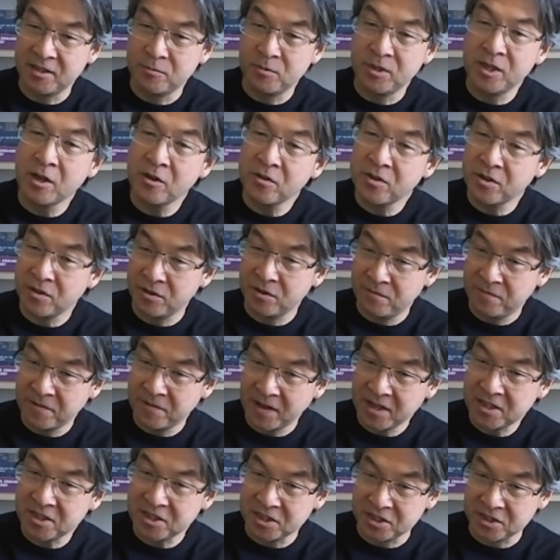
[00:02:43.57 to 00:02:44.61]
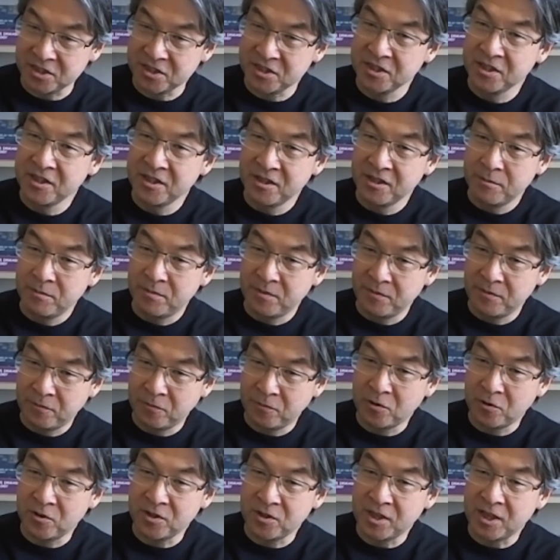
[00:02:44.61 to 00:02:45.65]
We know they're infectious
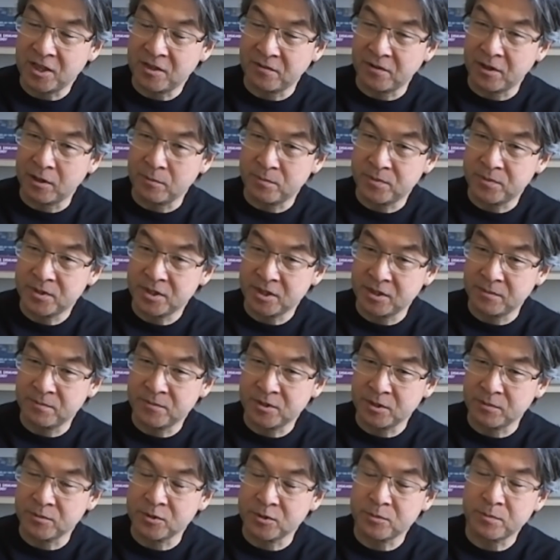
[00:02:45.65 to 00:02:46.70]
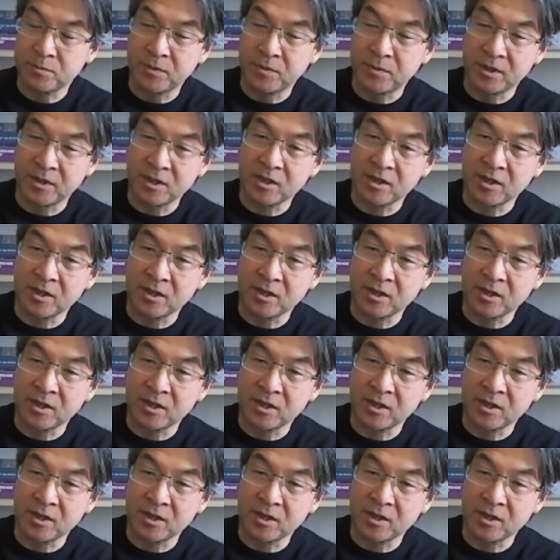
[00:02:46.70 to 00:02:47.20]
before they develop symptoms, but